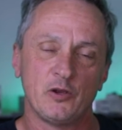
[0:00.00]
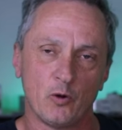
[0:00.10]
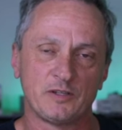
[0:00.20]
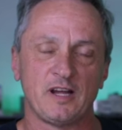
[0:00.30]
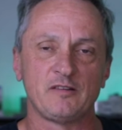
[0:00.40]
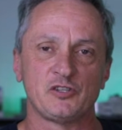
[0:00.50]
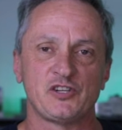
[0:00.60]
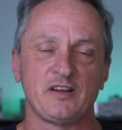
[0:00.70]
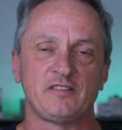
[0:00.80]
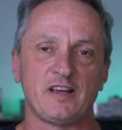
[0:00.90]
your diesel
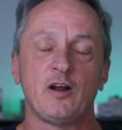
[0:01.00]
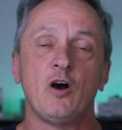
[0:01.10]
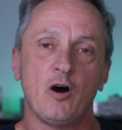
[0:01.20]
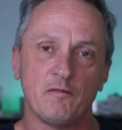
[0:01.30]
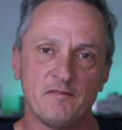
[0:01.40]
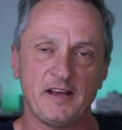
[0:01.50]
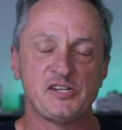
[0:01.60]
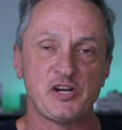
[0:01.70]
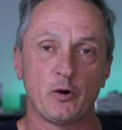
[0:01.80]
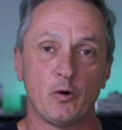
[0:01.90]
genset on
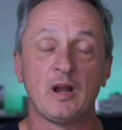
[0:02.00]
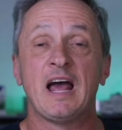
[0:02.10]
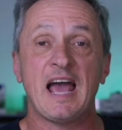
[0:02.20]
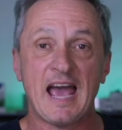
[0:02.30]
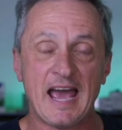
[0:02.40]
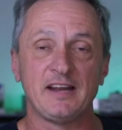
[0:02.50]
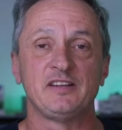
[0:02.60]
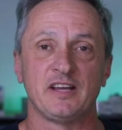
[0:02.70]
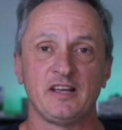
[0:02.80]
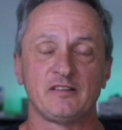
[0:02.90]
veggie oil
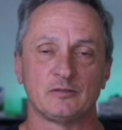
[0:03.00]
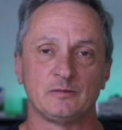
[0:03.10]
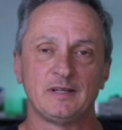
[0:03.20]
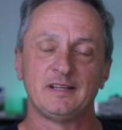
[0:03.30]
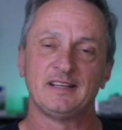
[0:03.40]
and diesel.